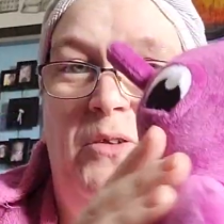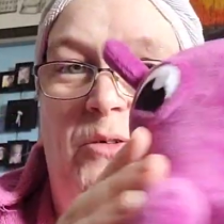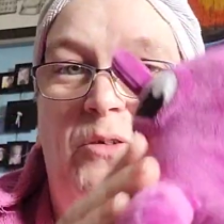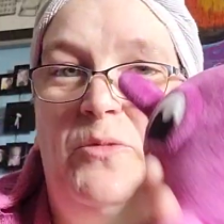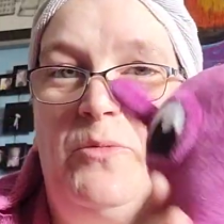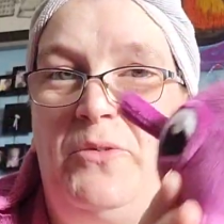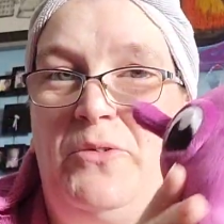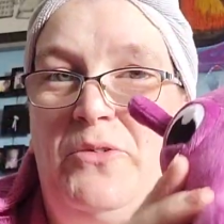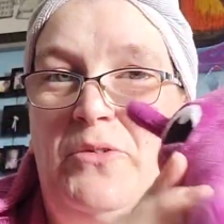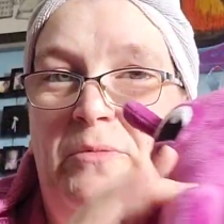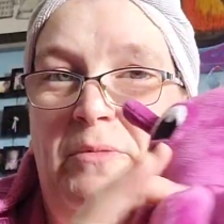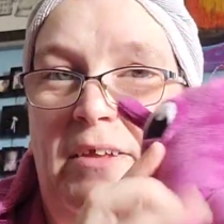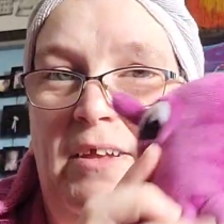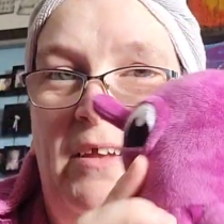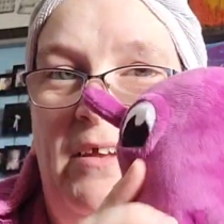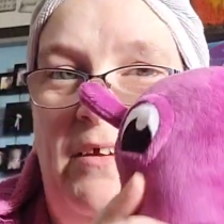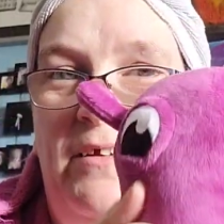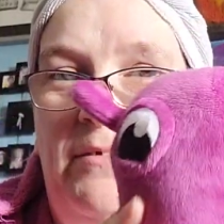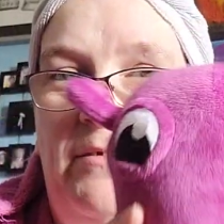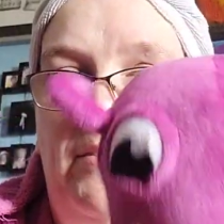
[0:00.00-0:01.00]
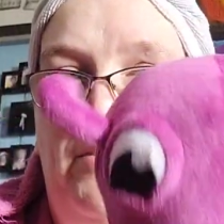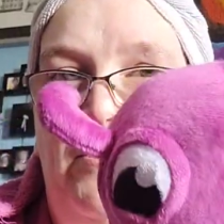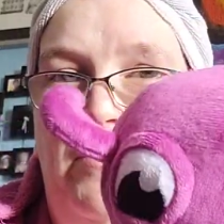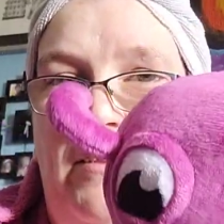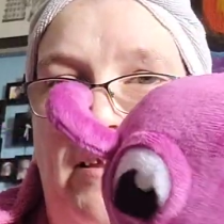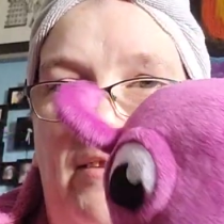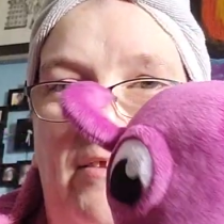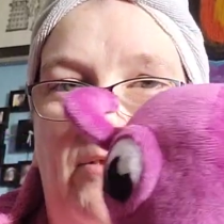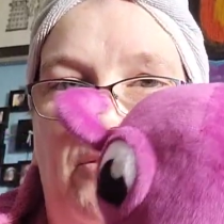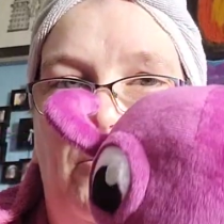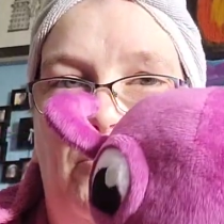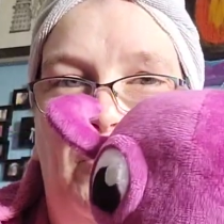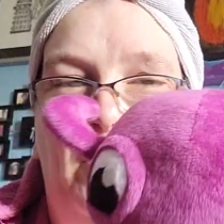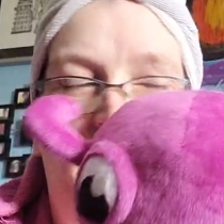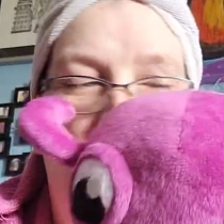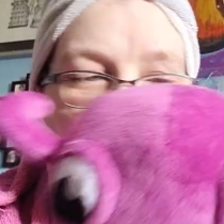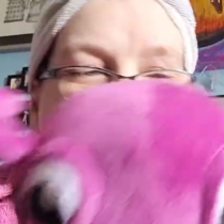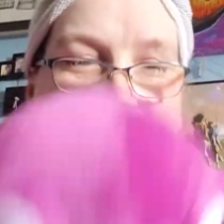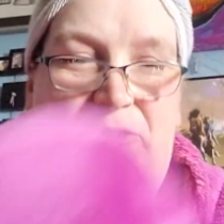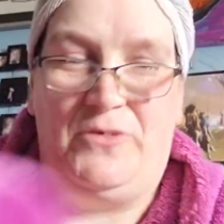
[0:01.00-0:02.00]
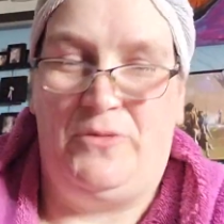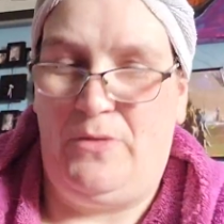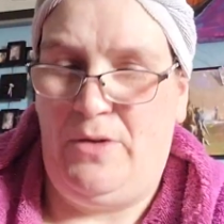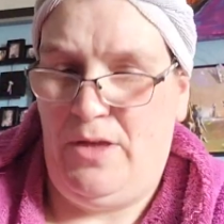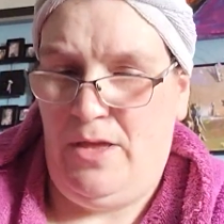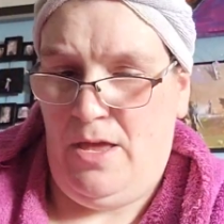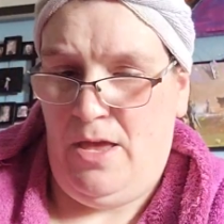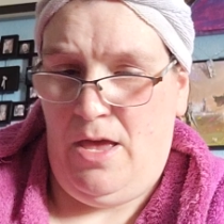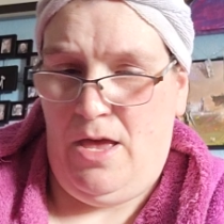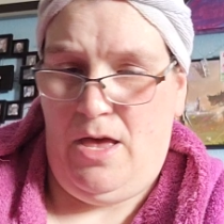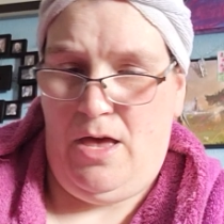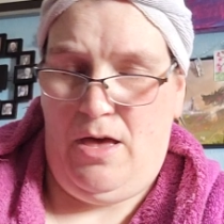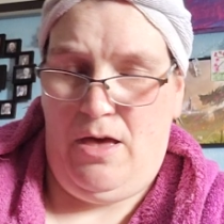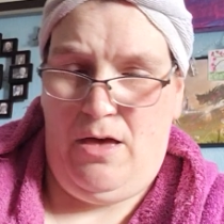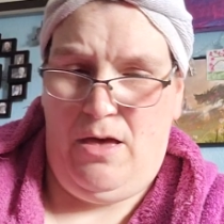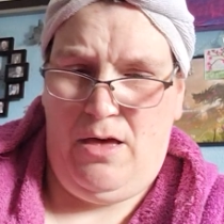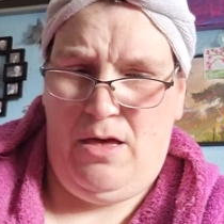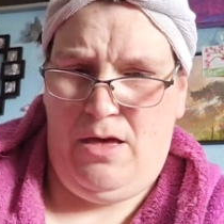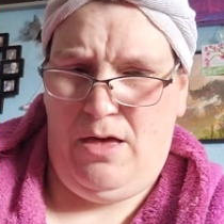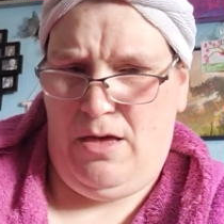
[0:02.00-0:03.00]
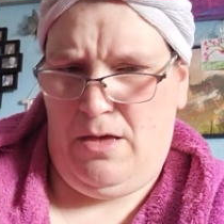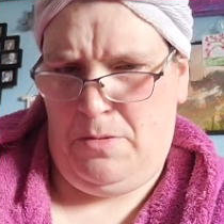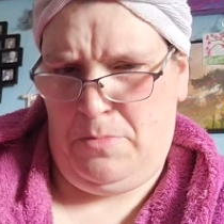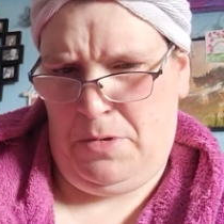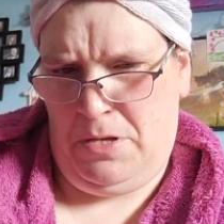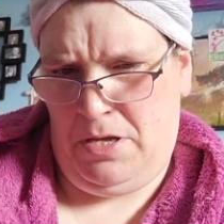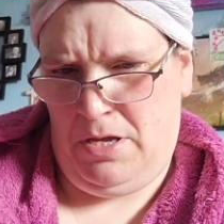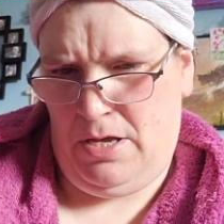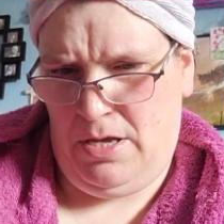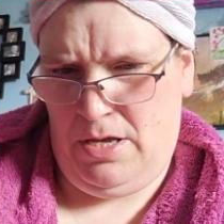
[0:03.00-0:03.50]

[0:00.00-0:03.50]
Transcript: Cosmo or something because that's not very original. It